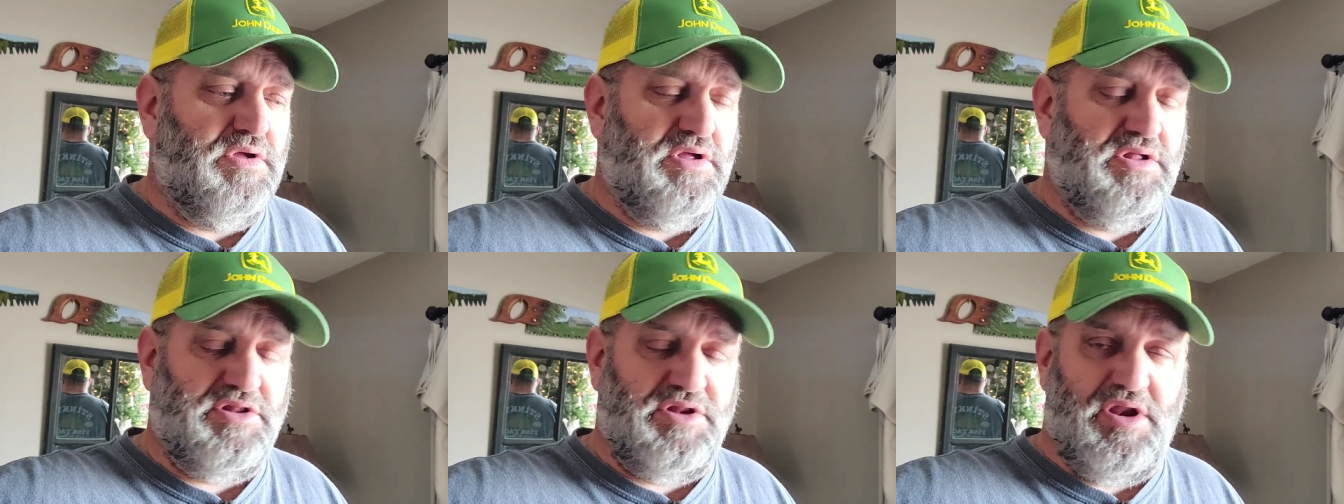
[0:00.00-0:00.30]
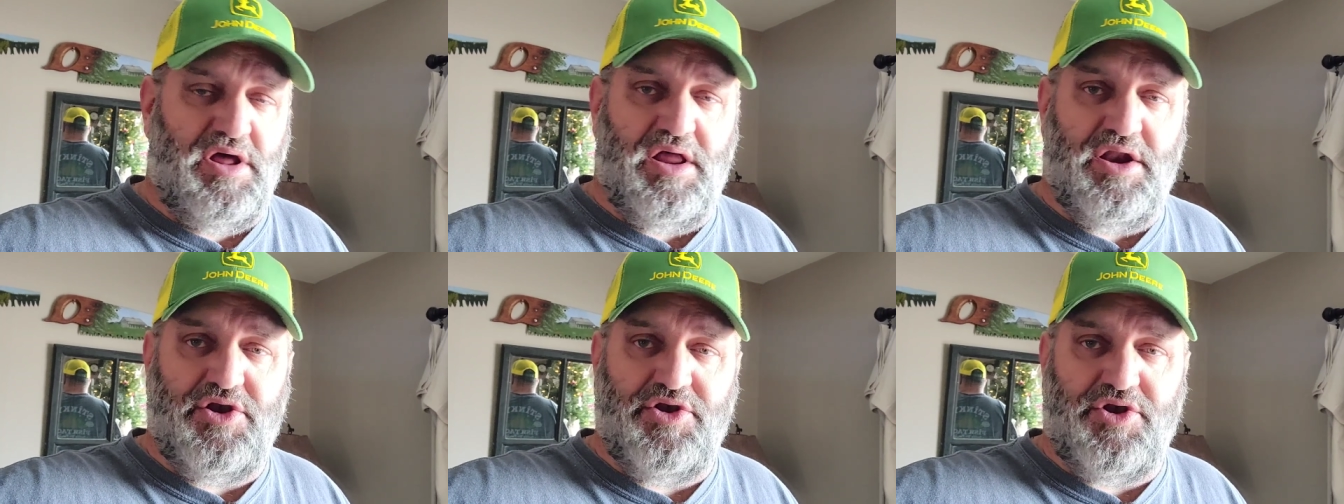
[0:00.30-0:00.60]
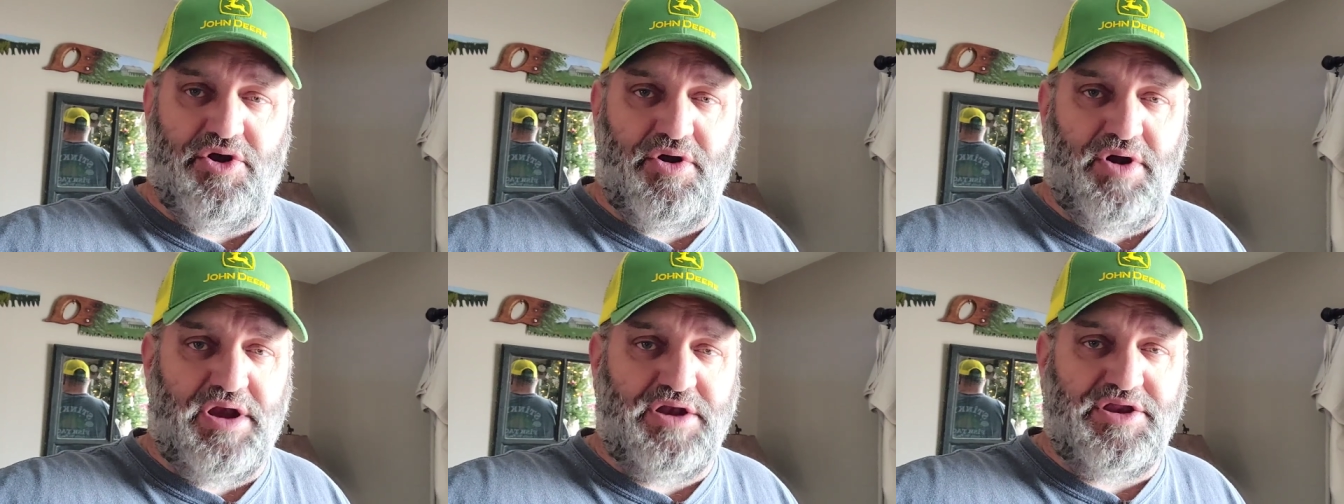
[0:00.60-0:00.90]
It's not a
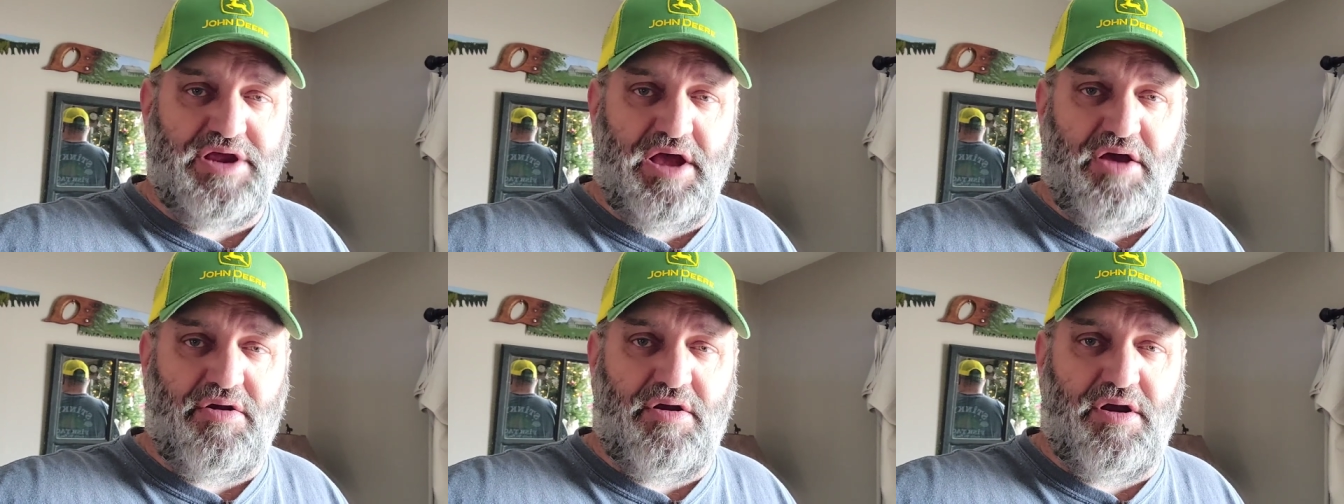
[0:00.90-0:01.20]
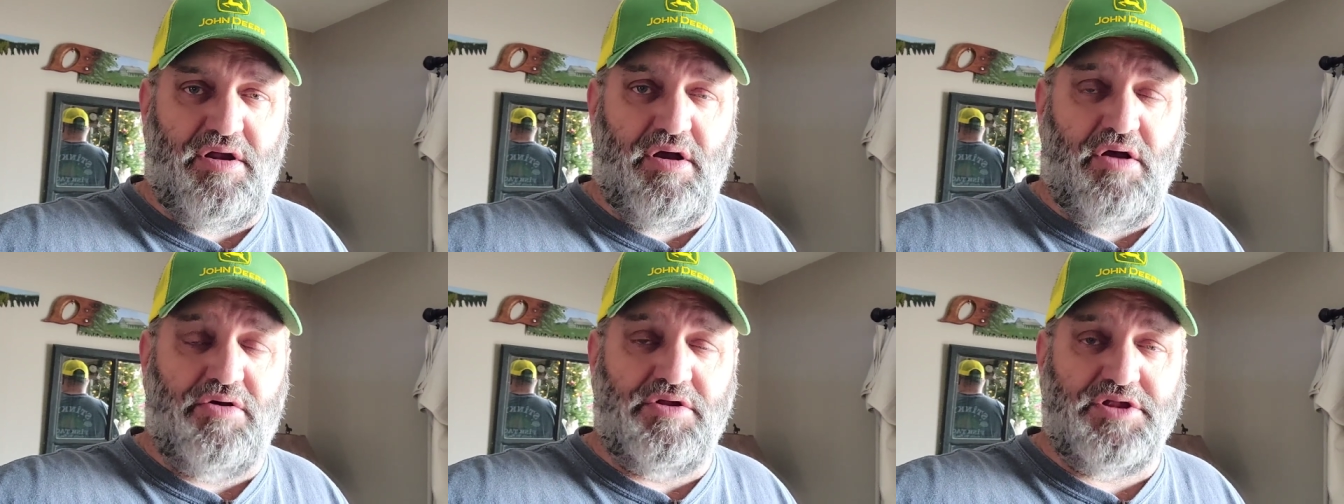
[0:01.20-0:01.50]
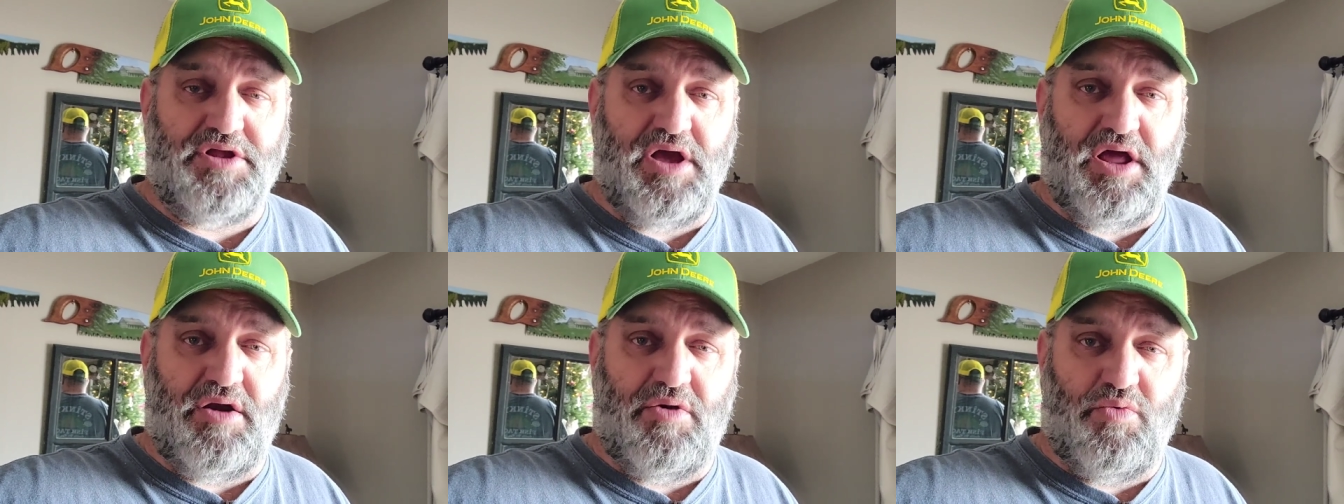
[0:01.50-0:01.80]
dirty town at all.
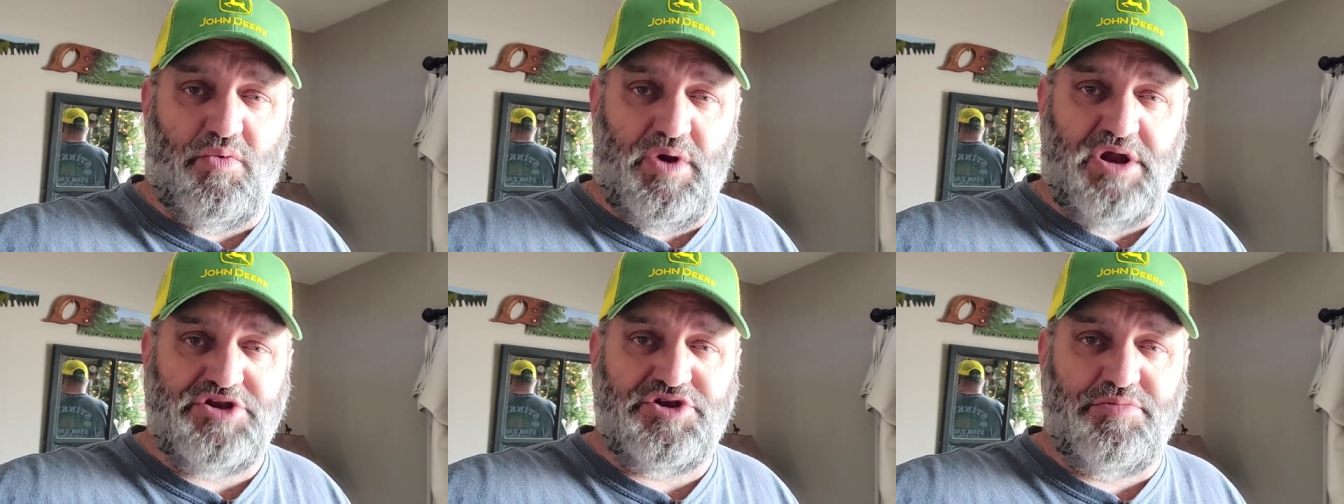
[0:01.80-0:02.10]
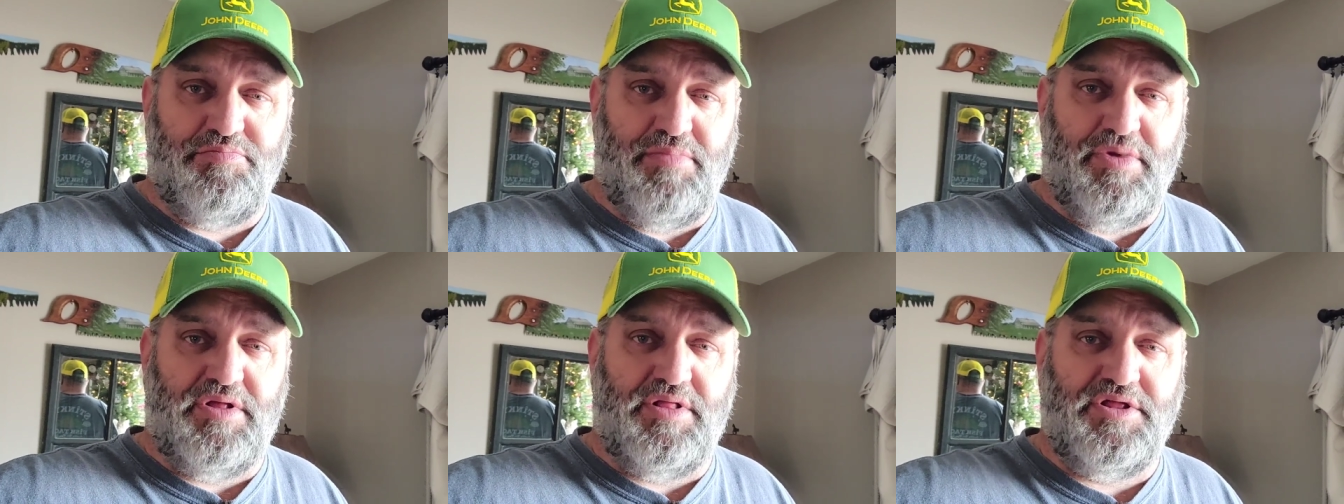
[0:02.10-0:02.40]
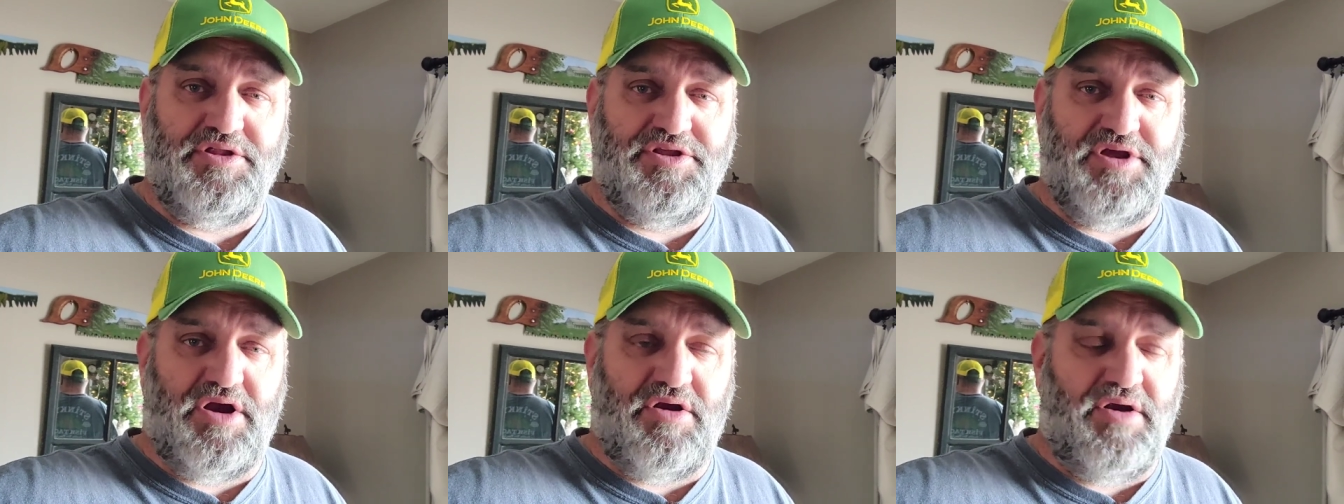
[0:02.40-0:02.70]
It's got a rich
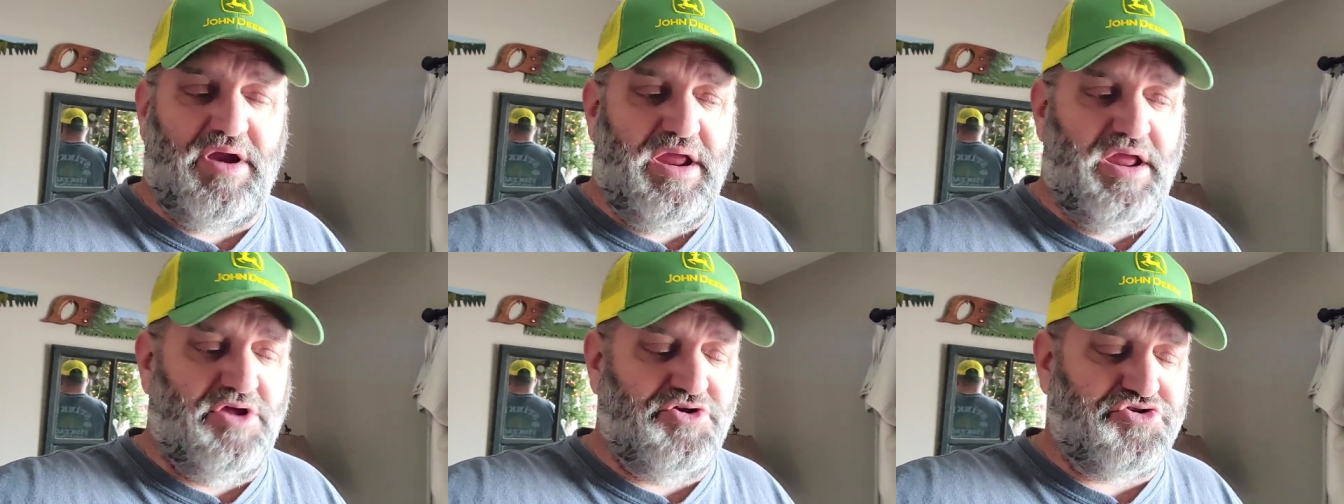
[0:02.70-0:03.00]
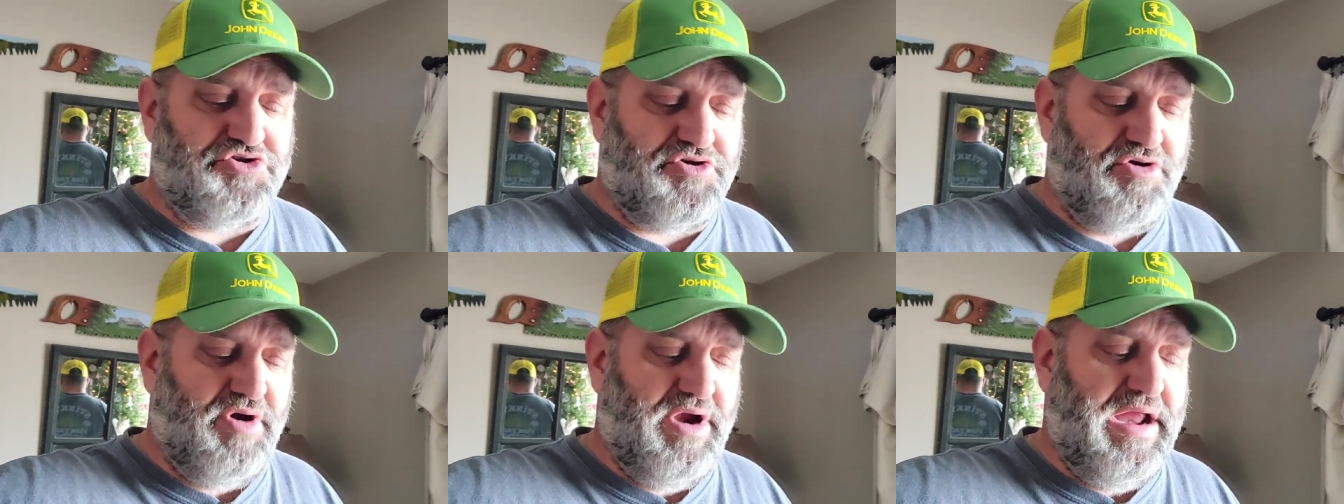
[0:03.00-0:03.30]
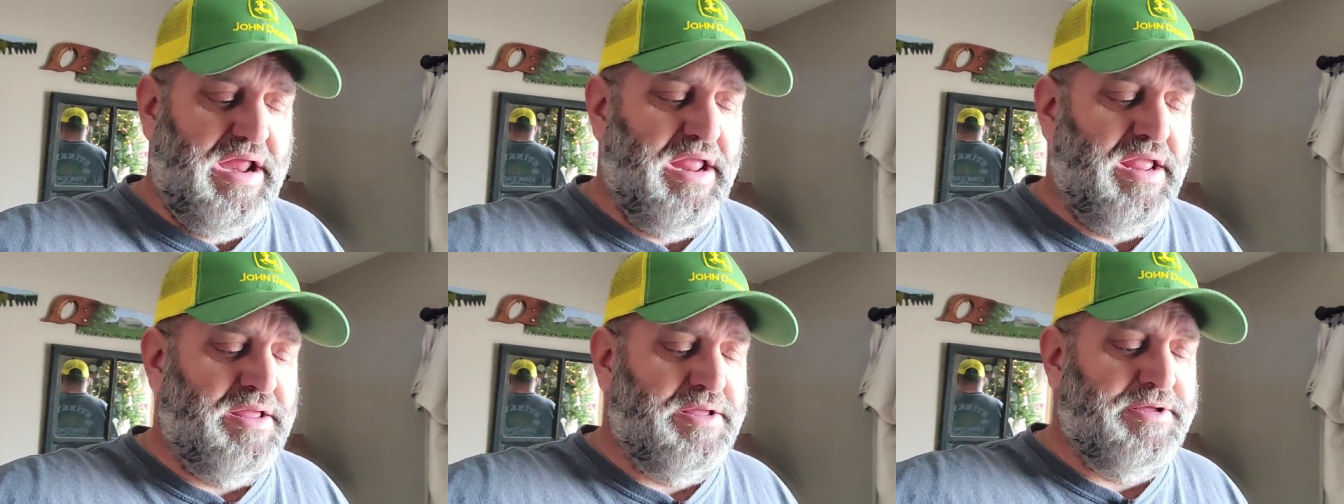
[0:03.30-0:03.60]
military
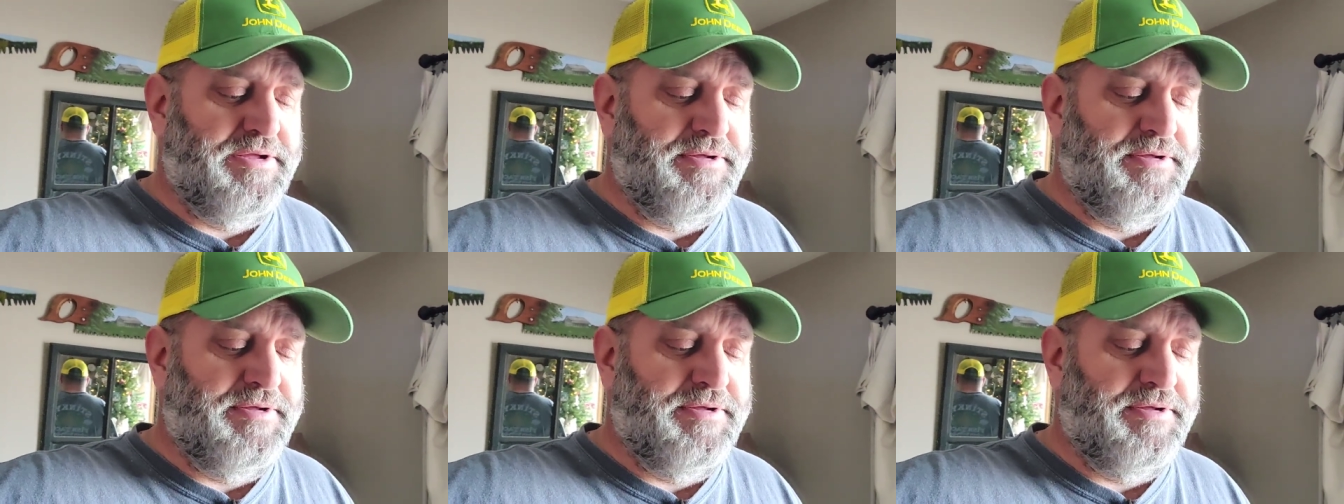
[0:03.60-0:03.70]
history.